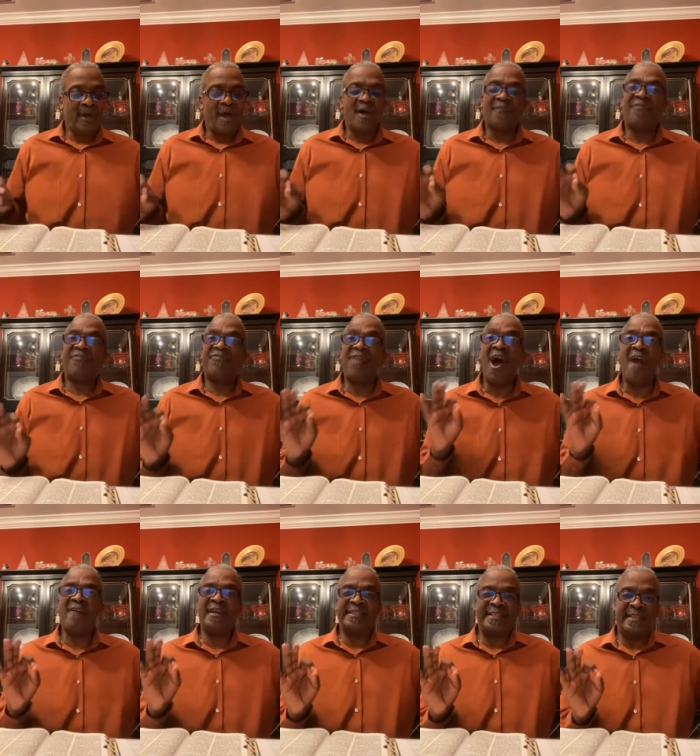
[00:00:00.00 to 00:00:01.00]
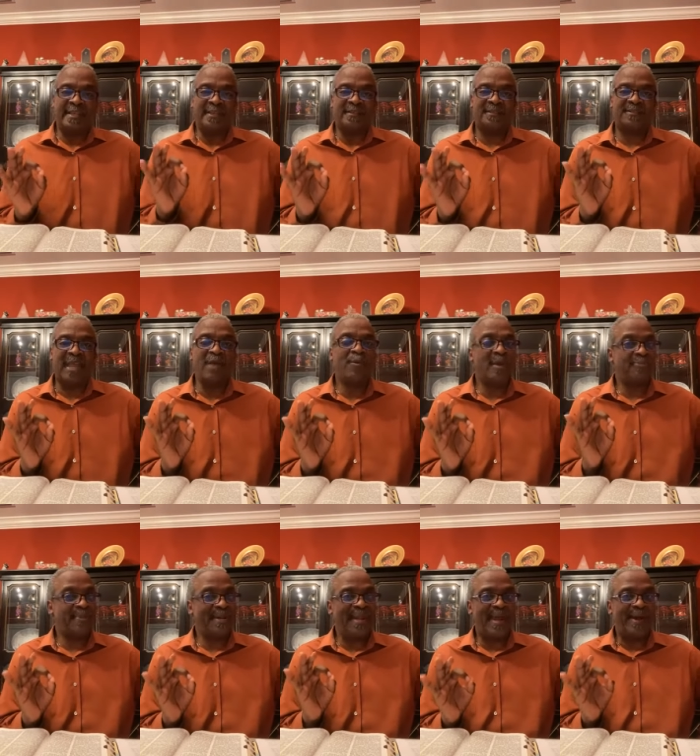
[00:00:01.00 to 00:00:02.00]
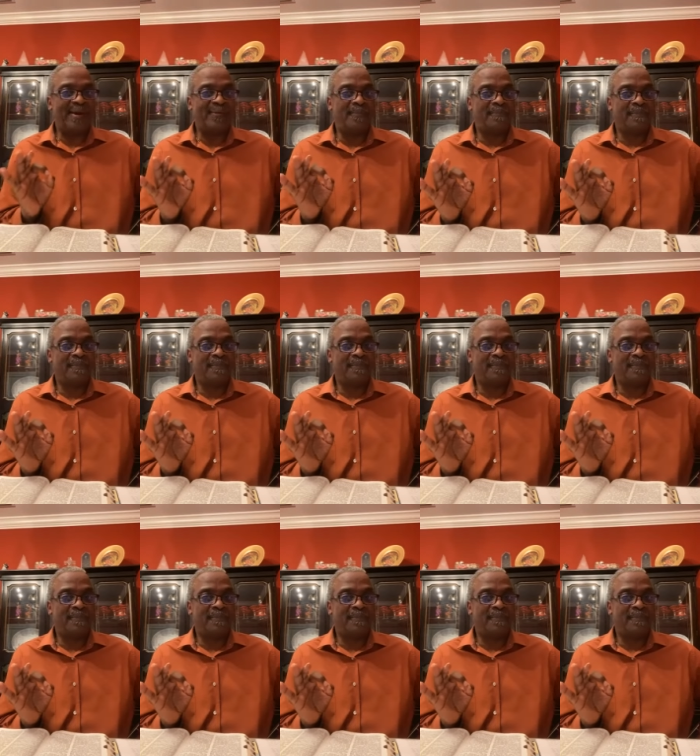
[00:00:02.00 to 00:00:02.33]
The authority, stay with me now,